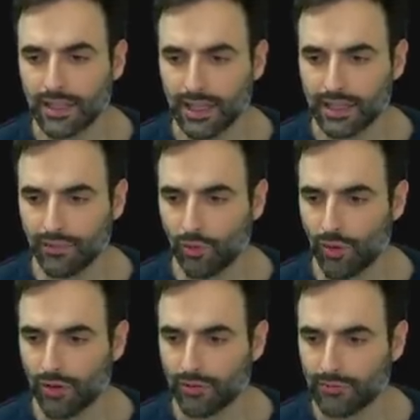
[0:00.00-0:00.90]

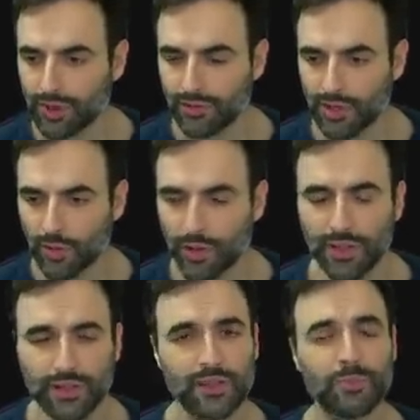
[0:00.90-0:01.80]
94, even lower than this.